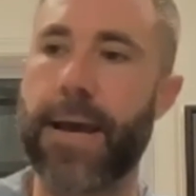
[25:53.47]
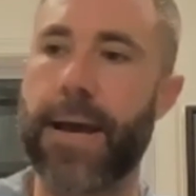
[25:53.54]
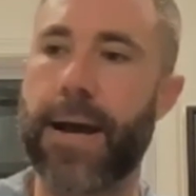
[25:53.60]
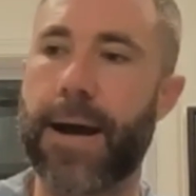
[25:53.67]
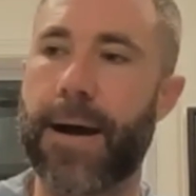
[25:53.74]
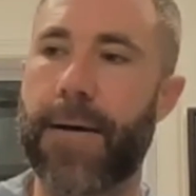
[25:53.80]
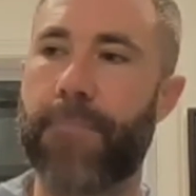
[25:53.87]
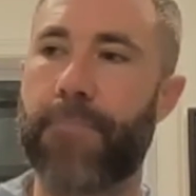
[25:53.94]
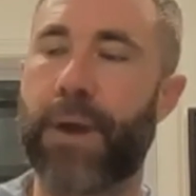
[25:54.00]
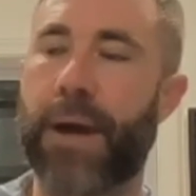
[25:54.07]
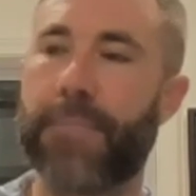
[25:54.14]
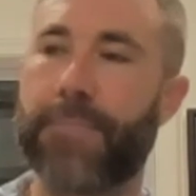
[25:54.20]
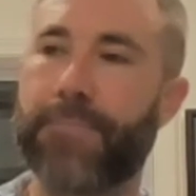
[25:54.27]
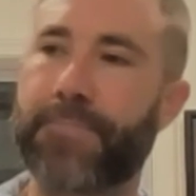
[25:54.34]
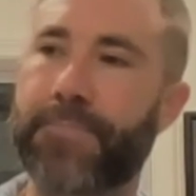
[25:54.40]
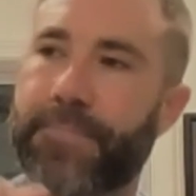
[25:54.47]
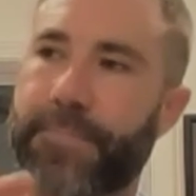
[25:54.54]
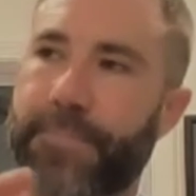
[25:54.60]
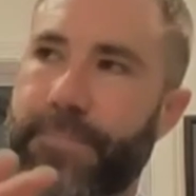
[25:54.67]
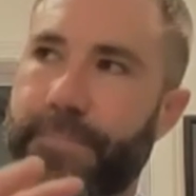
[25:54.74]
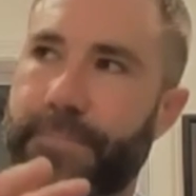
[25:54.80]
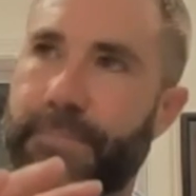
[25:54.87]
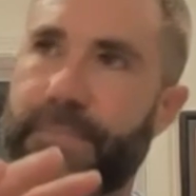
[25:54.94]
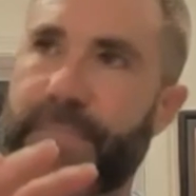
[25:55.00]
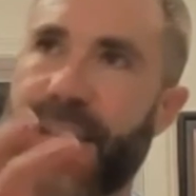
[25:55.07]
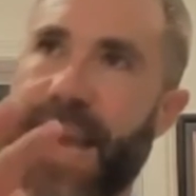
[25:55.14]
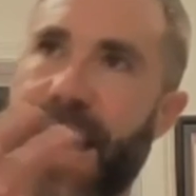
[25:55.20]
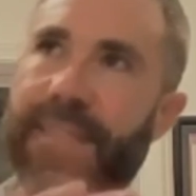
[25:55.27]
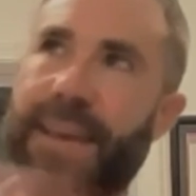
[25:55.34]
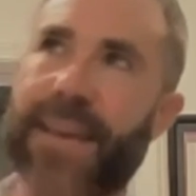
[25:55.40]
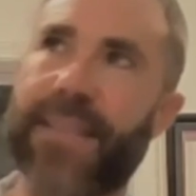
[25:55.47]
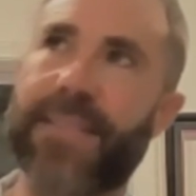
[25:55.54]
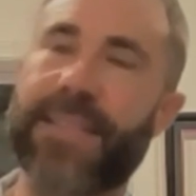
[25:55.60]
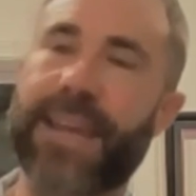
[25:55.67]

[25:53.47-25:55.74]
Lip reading: But at the end of the